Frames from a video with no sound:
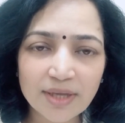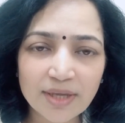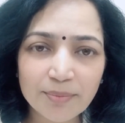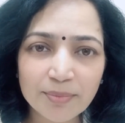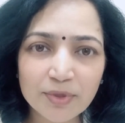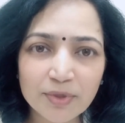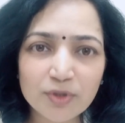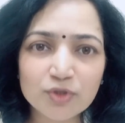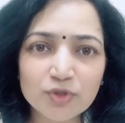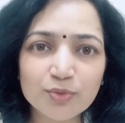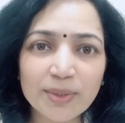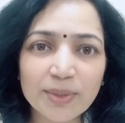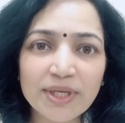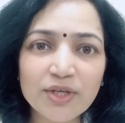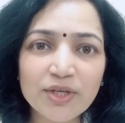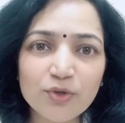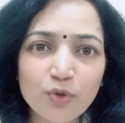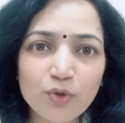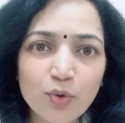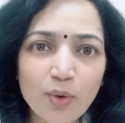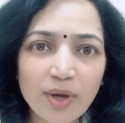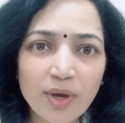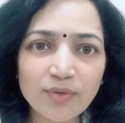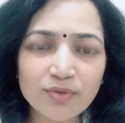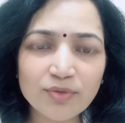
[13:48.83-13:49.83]
Because when you
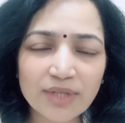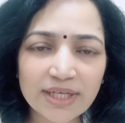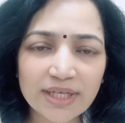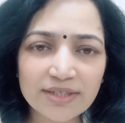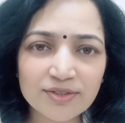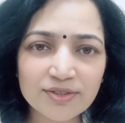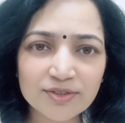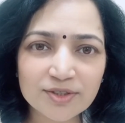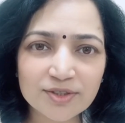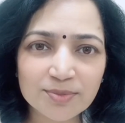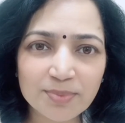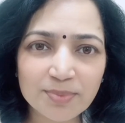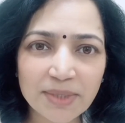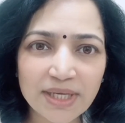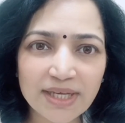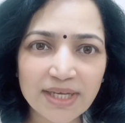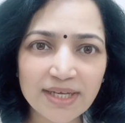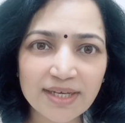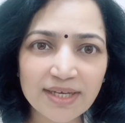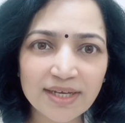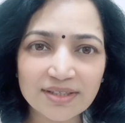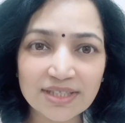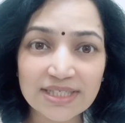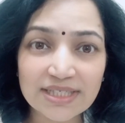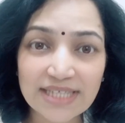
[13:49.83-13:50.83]
go out there to
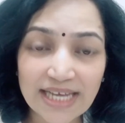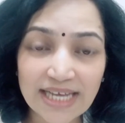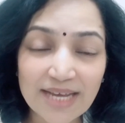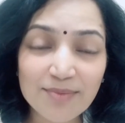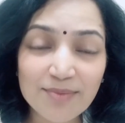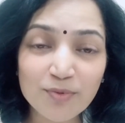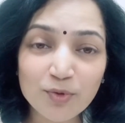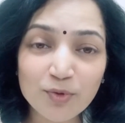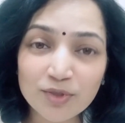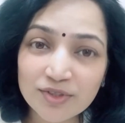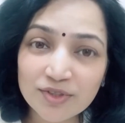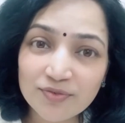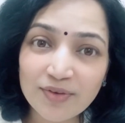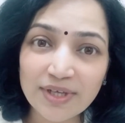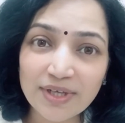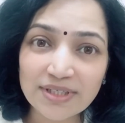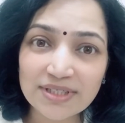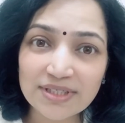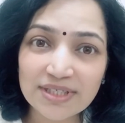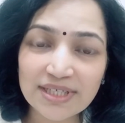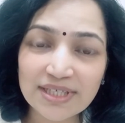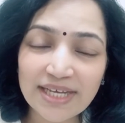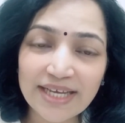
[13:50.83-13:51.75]
speak, the time goes faster,